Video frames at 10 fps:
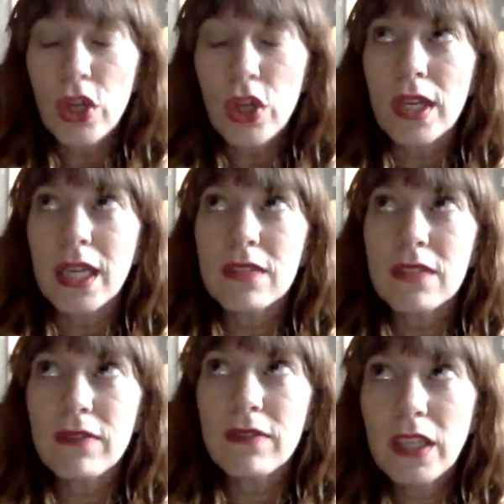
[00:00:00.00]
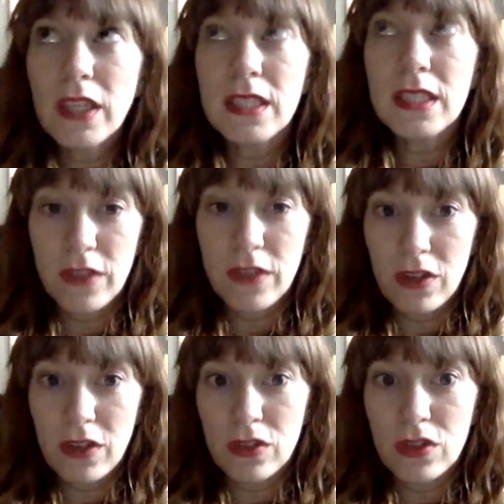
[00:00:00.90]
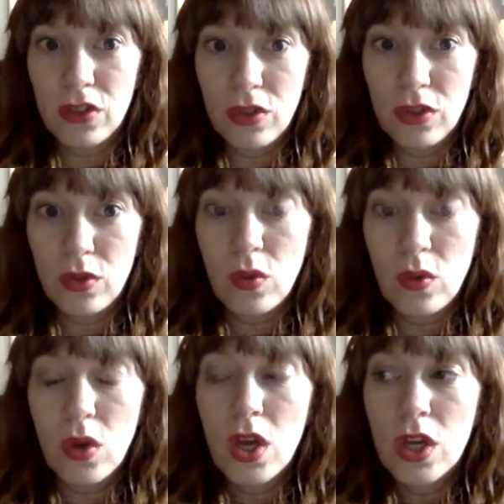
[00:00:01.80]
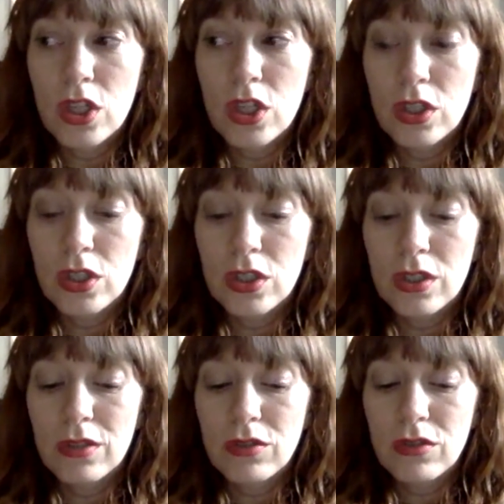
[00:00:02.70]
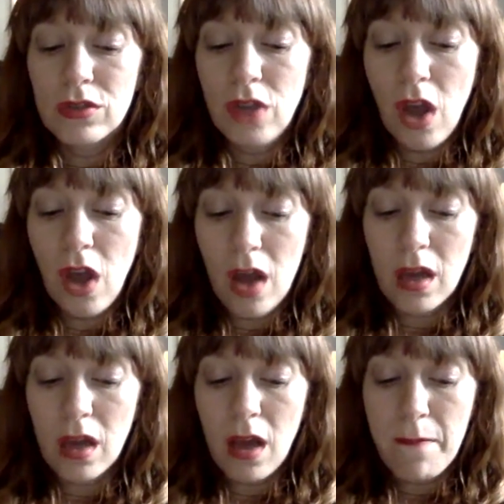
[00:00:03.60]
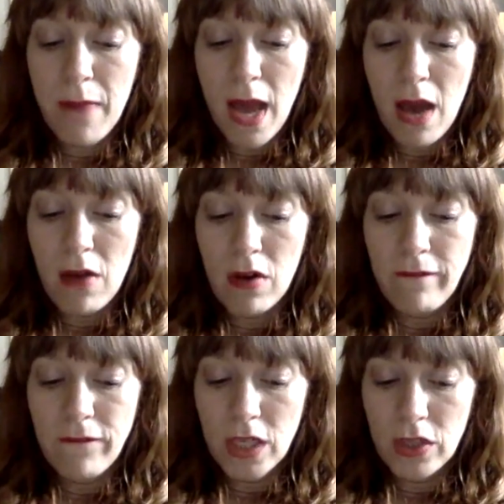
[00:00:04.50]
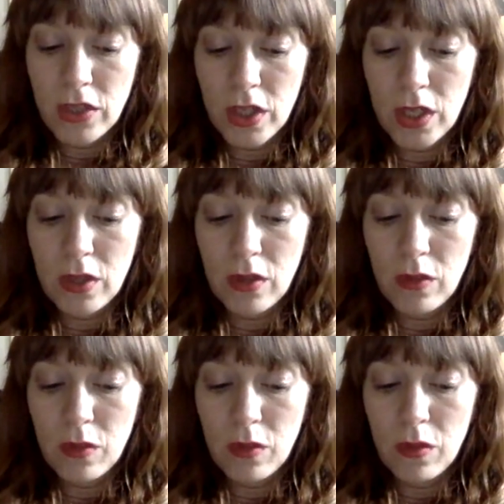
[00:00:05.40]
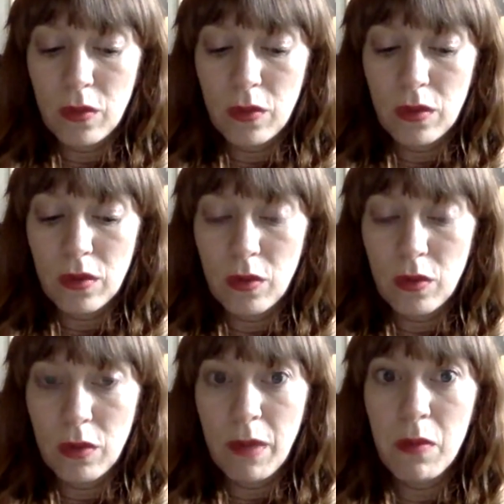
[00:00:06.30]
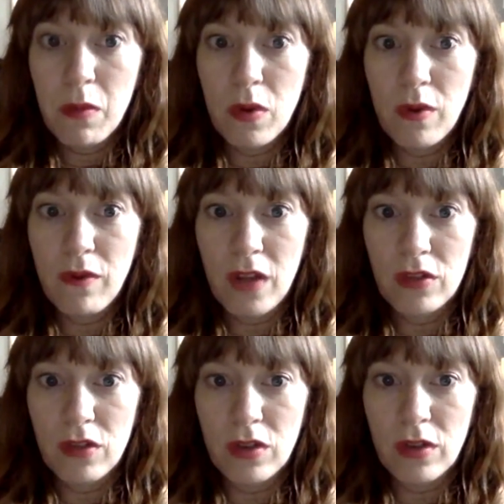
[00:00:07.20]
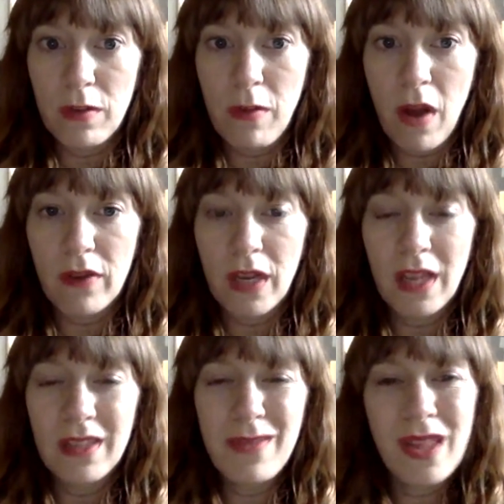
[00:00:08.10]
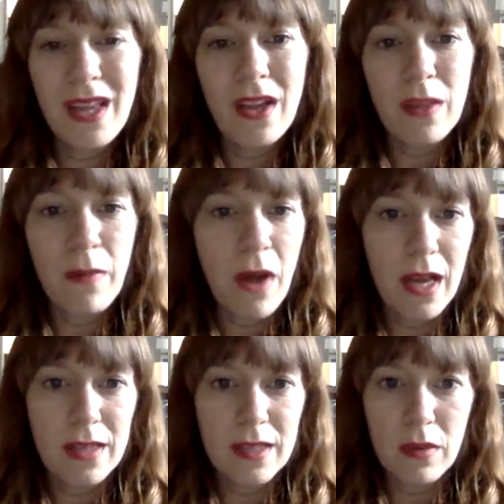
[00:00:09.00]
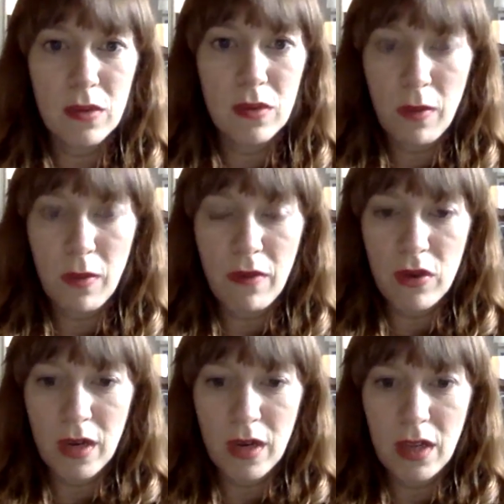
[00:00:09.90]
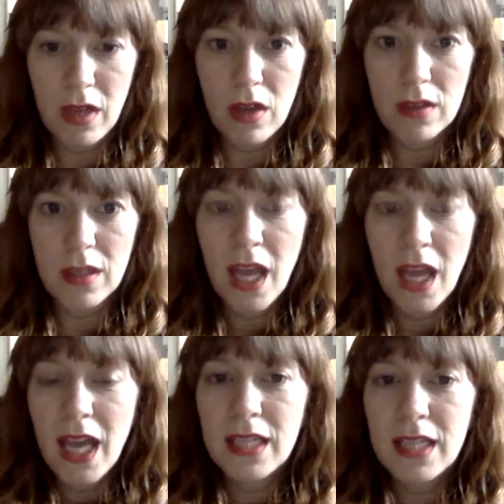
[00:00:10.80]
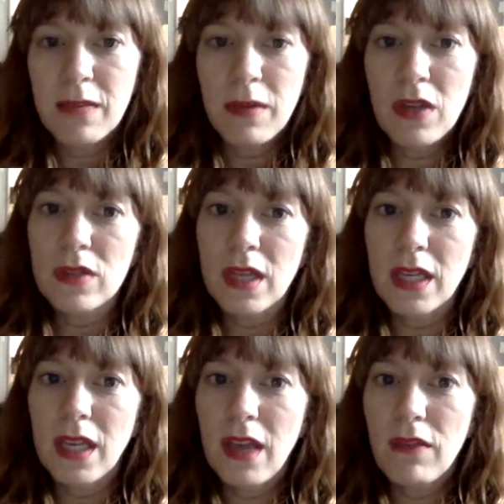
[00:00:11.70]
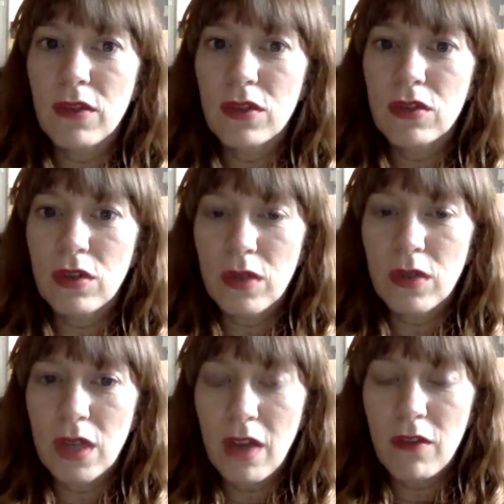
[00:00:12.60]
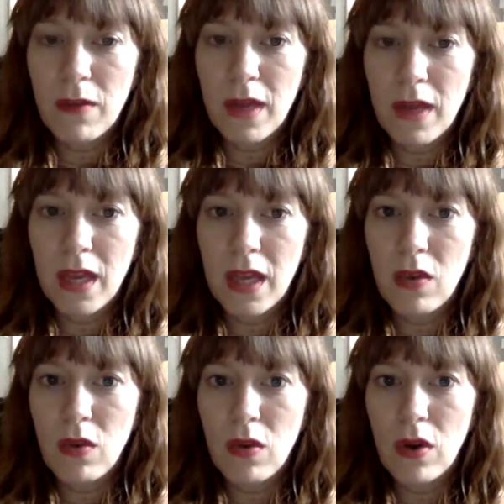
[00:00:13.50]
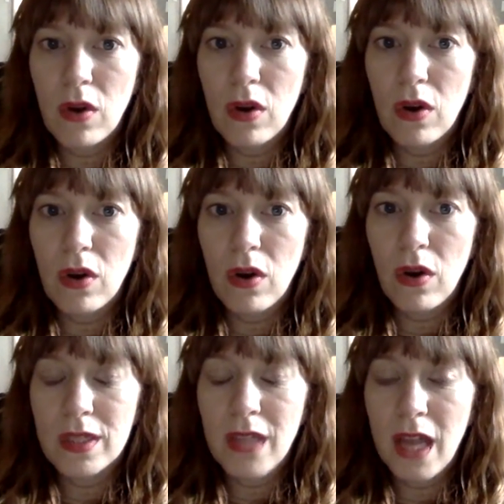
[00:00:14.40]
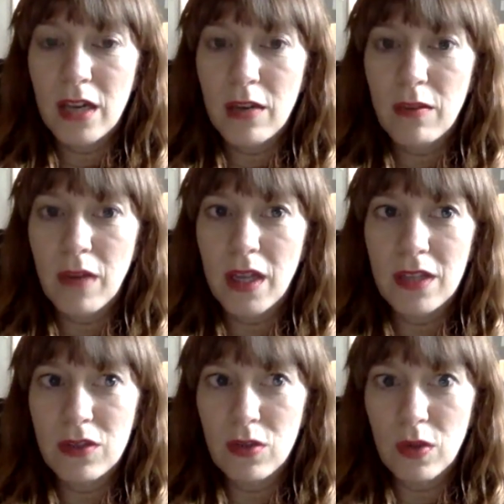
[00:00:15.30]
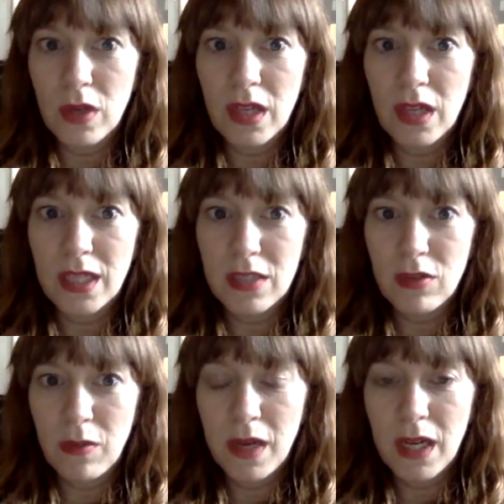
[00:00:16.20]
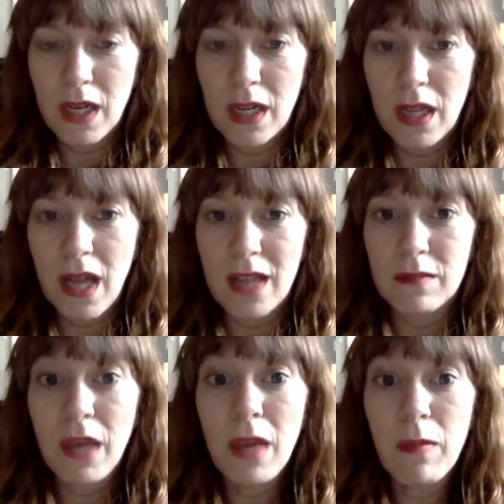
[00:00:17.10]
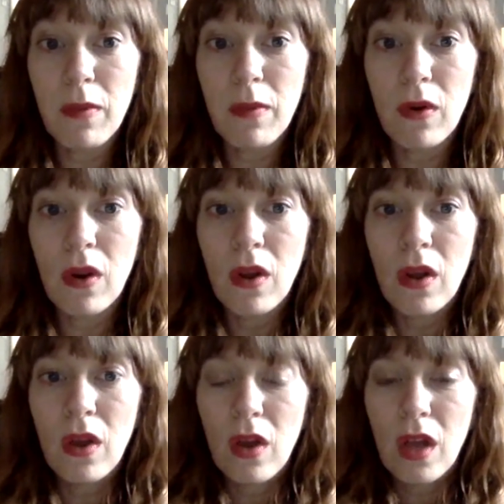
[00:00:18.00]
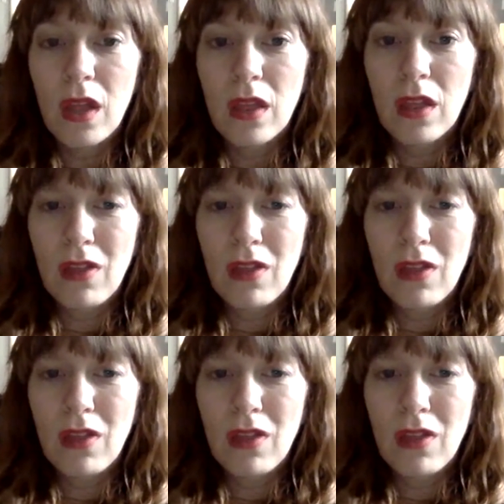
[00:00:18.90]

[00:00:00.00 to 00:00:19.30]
it's very difficult to talk about eviction with people who have not struggled in poverty. In the same way, like on the podcast today, we were talking about voter ID laws. And as somebody who's like never struggled with the government or is not in a historically discriminated class of people, they're